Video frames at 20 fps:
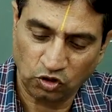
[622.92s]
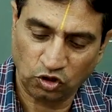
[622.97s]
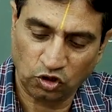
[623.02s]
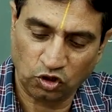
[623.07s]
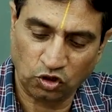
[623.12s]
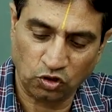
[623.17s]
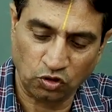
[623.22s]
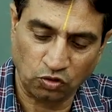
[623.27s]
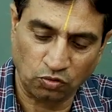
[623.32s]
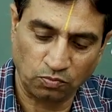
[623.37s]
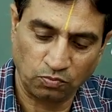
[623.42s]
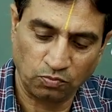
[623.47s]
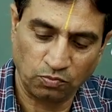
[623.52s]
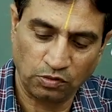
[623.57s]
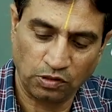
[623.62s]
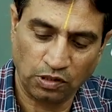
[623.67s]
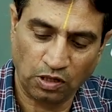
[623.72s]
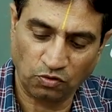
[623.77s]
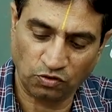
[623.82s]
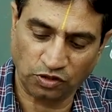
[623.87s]
2.
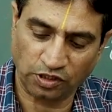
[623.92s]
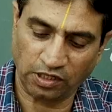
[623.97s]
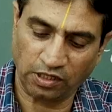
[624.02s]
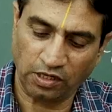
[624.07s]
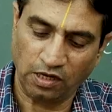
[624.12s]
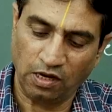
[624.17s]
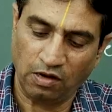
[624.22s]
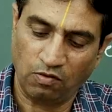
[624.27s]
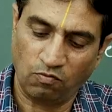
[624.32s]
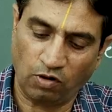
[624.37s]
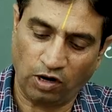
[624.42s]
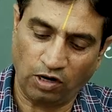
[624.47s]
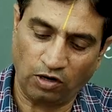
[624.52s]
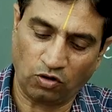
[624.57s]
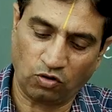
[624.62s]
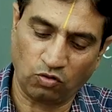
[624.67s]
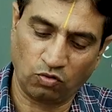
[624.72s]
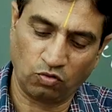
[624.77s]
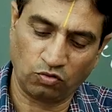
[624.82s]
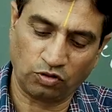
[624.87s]
Now see 1,
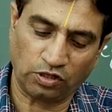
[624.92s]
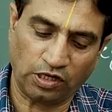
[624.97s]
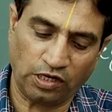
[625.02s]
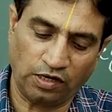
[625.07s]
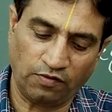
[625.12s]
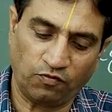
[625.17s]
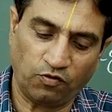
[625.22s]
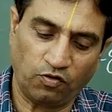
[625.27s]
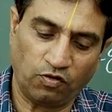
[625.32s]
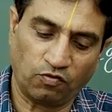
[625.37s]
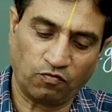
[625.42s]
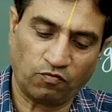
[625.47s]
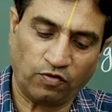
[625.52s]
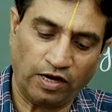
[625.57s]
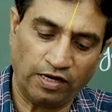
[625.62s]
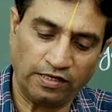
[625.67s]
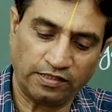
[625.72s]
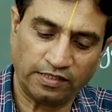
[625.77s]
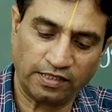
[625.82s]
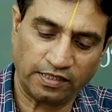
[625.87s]
2, 3, 4,
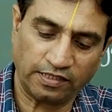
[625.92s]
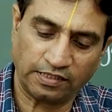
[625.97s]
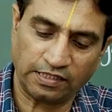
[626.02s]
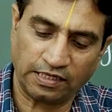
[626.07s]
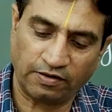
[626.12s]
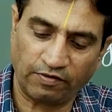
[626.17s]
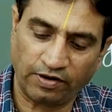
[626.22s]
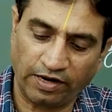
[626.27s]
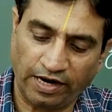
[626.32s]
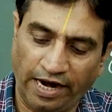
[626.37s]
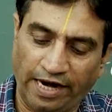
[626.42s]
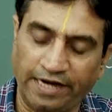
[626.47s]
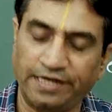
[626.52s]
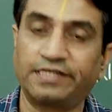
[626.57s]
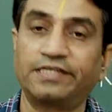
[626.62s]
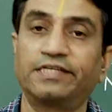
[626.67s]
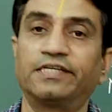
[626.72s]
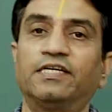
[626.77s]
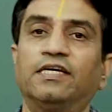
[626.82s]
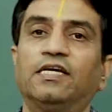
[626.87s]
5, 6, 7, 8.